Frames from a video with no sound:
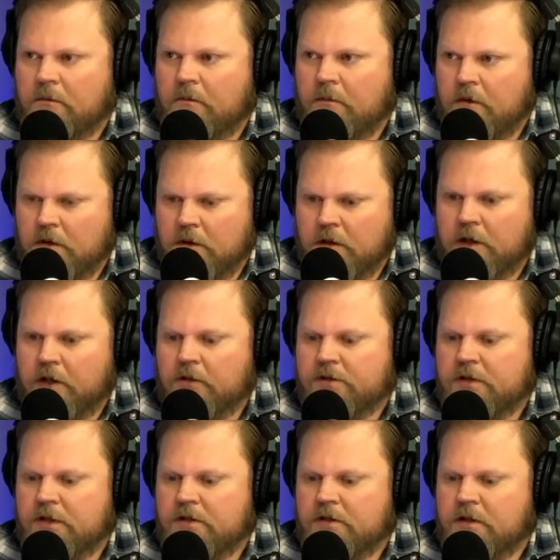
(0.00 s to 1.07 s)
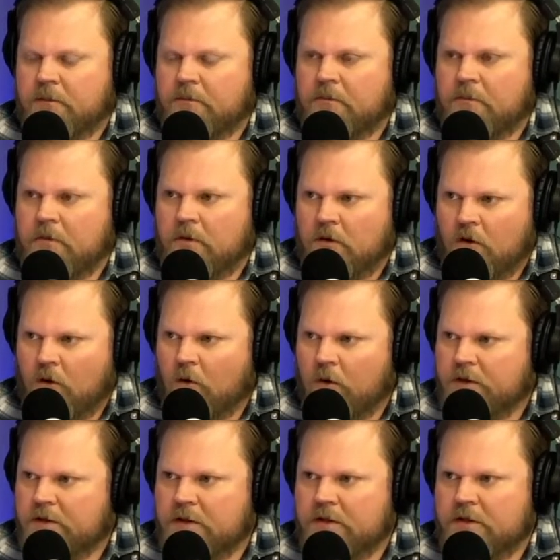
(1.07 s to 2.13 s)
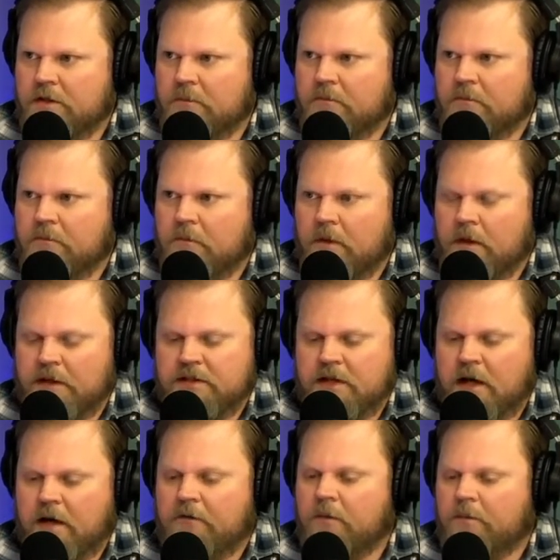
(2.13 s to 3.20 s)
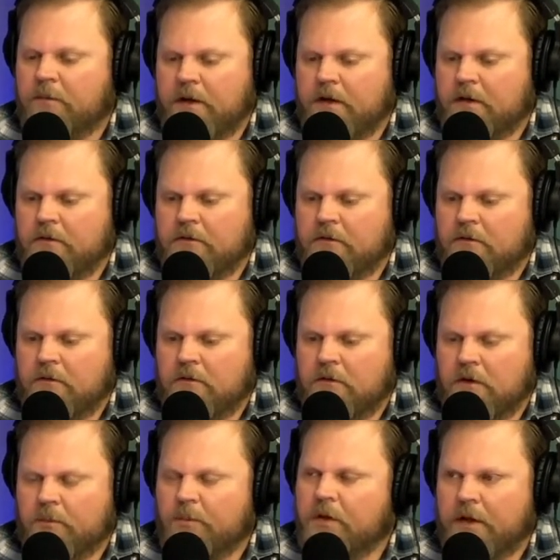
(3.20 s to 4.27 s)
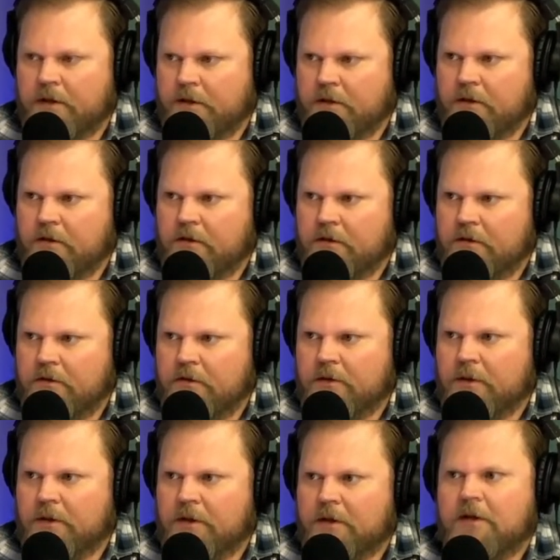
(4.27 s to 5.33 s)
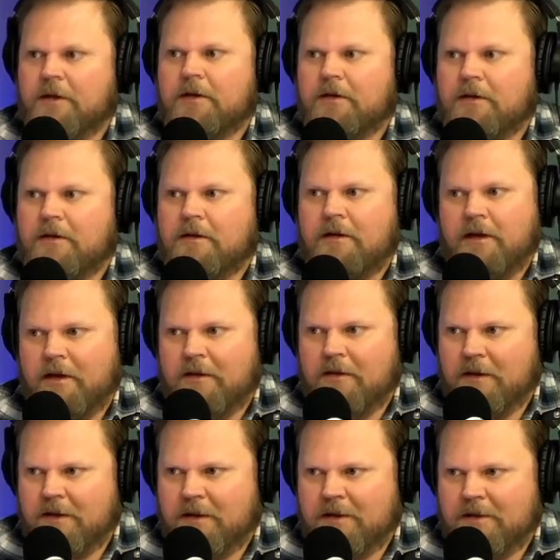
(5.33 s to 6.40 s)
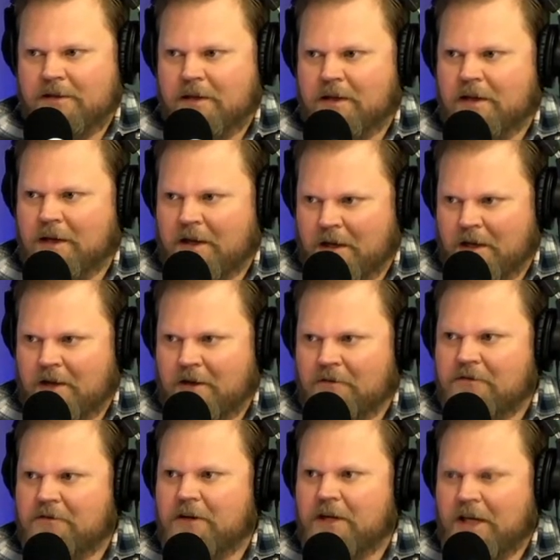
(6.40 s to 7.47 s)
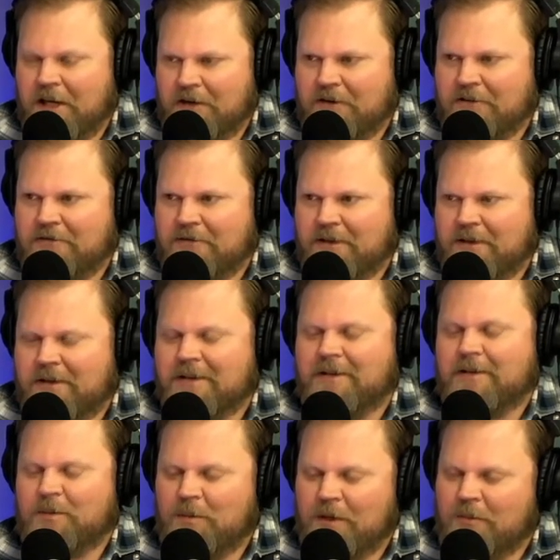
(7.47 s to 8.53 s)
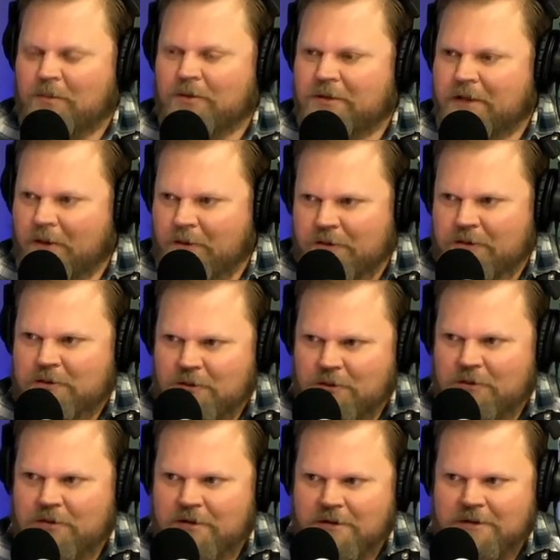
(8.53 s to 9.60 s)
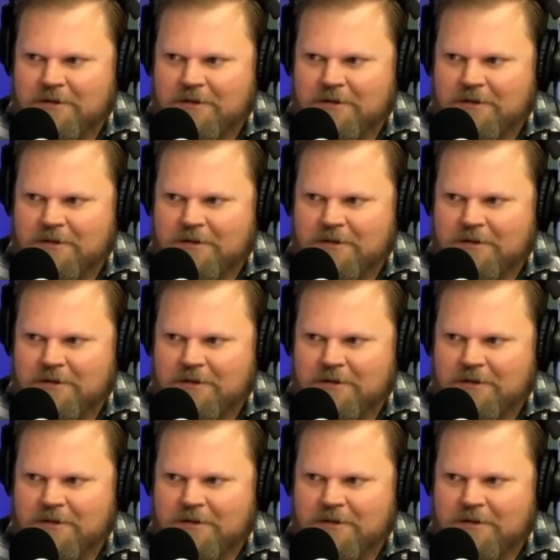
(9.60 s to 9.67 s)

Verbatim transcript: legal system, court system that's ever been on planet Earth and then he said an if if people tell the truth. Yeah.